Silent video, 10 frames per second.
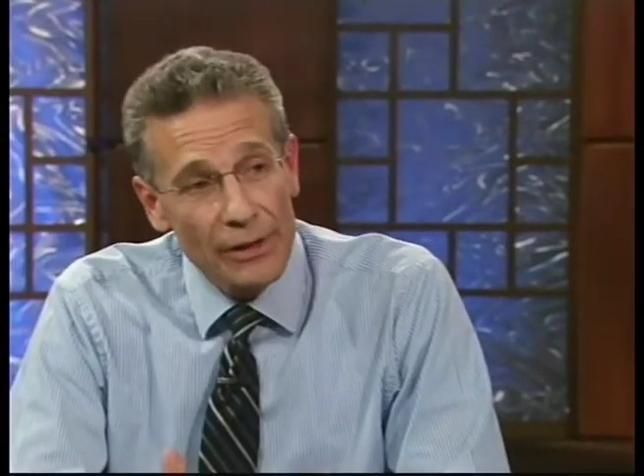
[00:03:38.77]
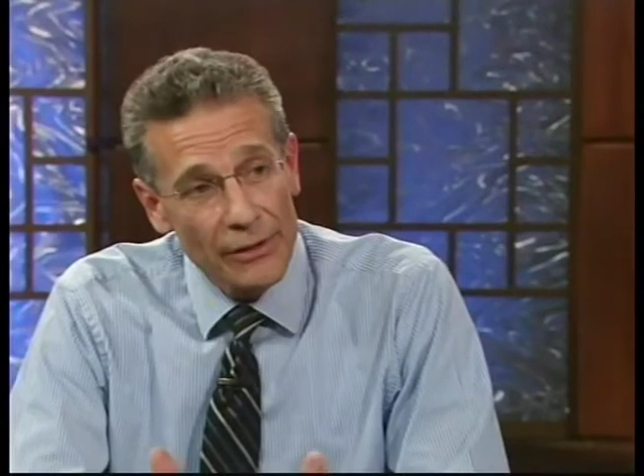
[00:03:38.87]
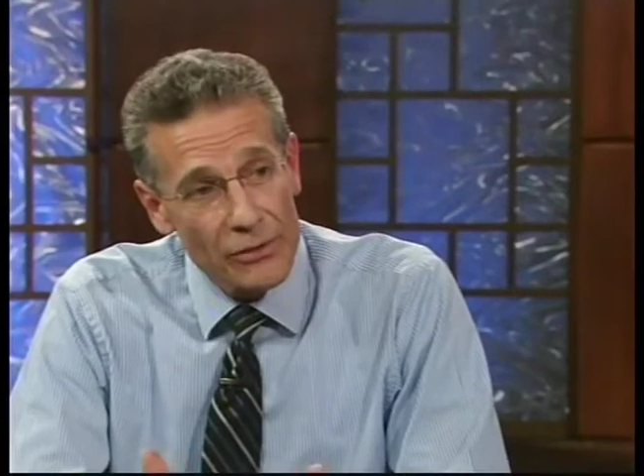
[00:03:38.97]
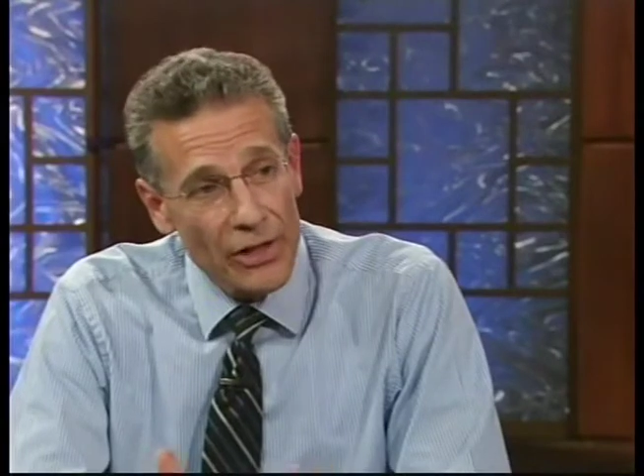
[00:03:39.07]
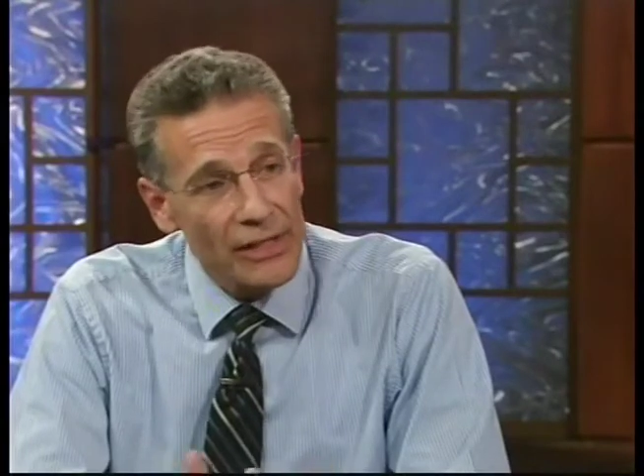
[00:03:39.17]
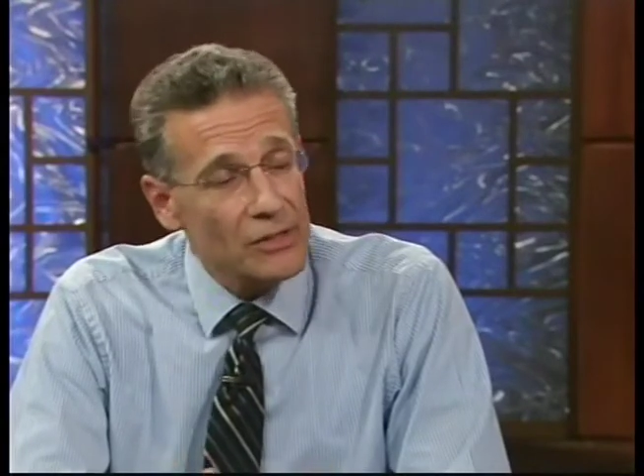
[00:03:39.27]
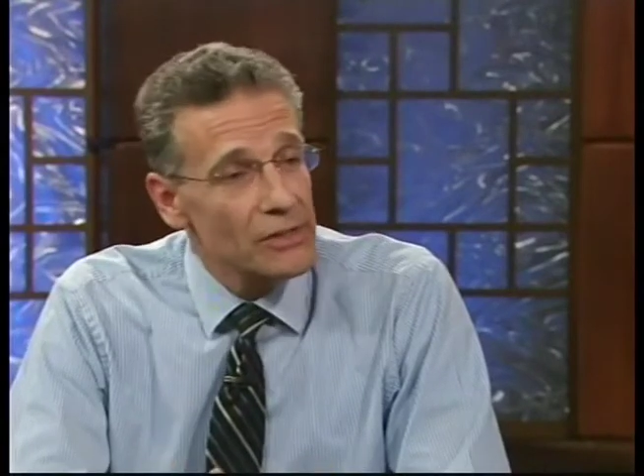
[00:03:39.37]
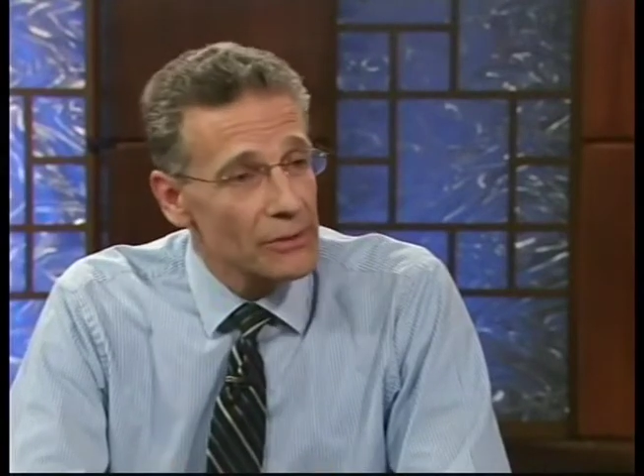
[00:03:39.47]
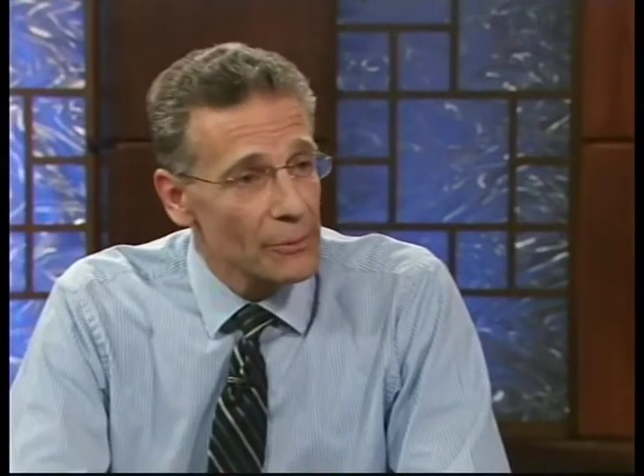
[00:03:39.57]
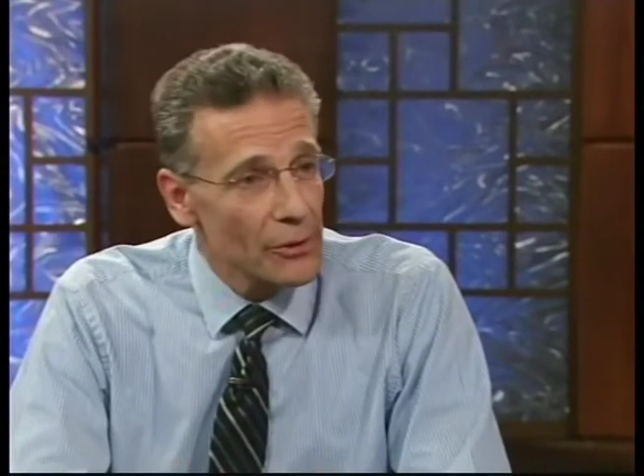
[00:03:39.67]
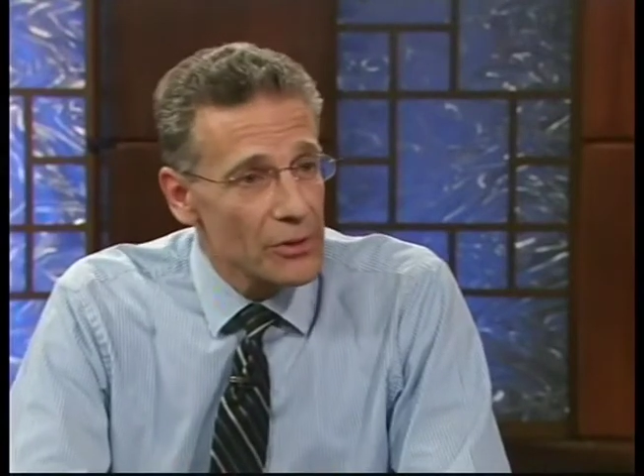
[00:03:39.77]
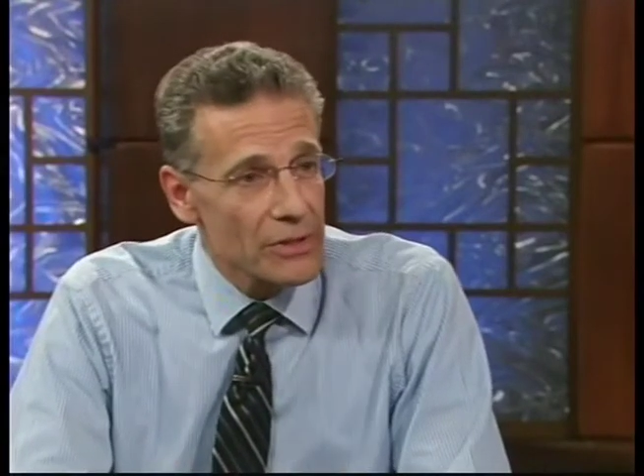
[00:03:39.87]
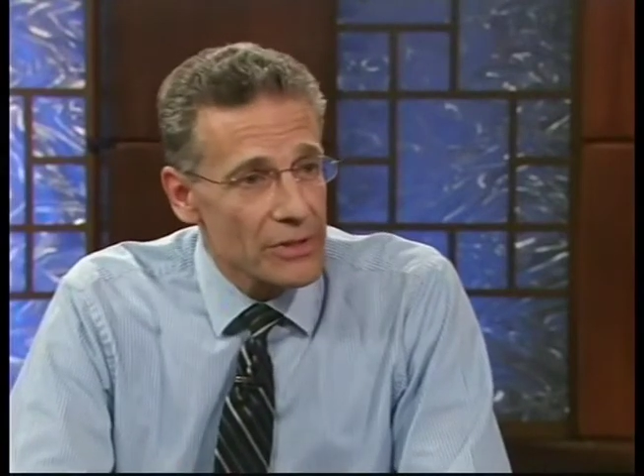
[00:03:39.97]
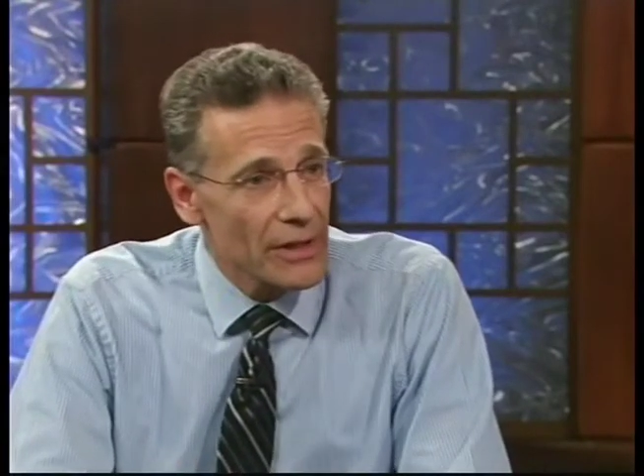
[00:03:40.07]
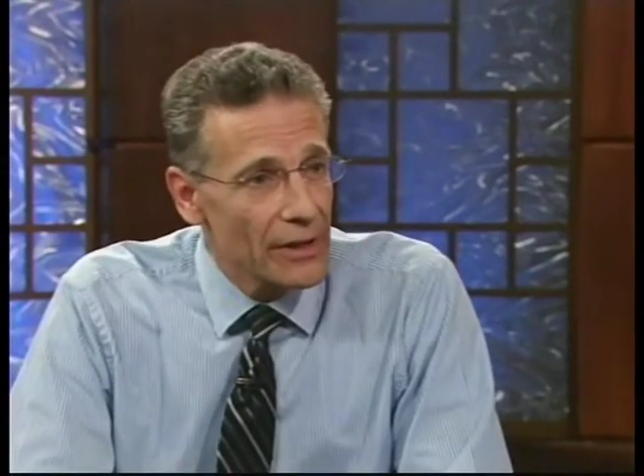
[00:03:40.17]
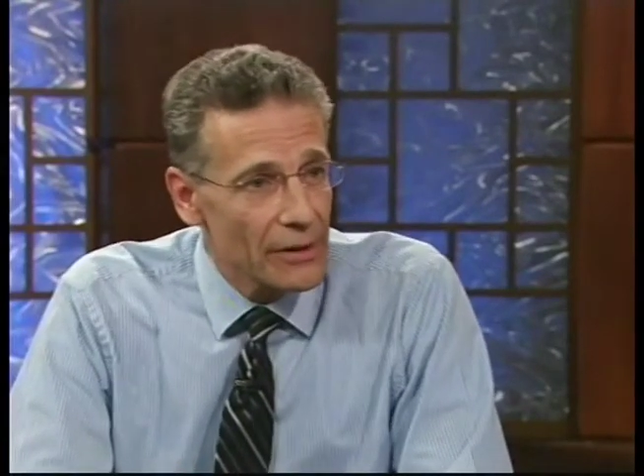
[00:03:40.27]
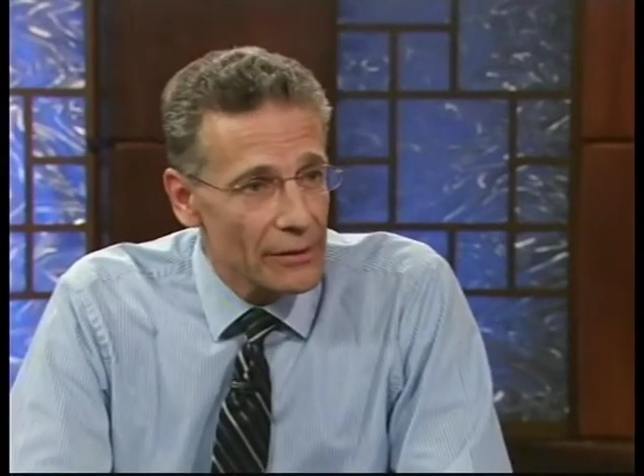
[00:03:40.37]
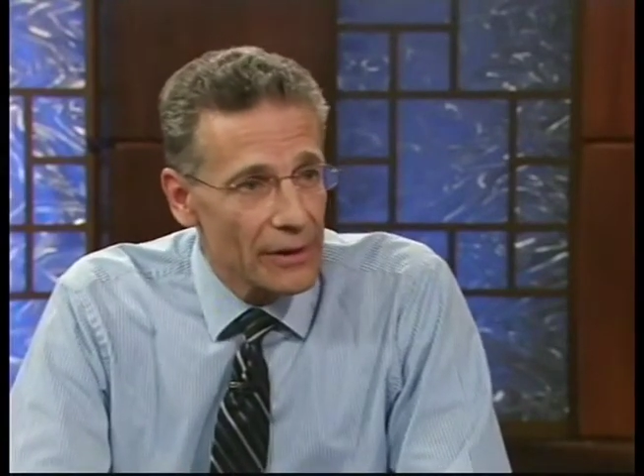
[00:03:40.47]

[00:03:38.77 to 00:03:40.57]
and there's actually some nurses there